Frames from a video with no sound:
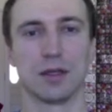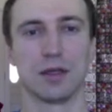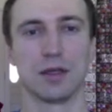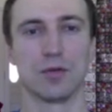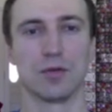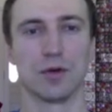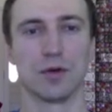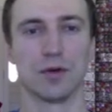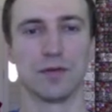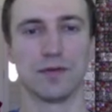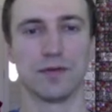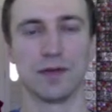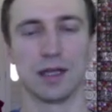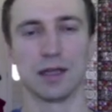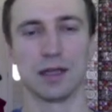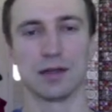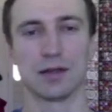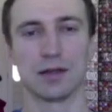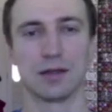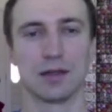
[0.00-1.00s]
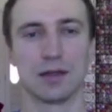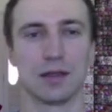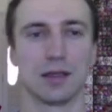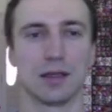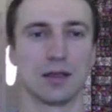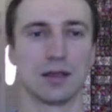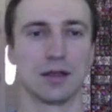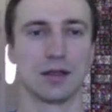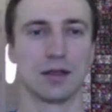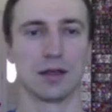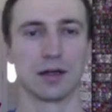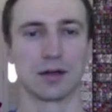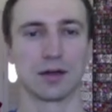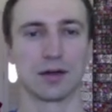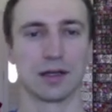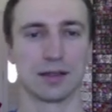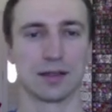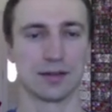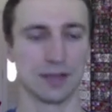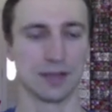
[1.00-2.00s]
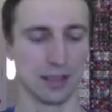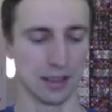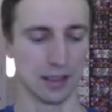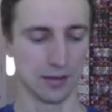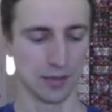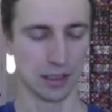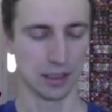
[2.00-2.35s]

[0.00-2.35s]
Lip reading: will fit across the image.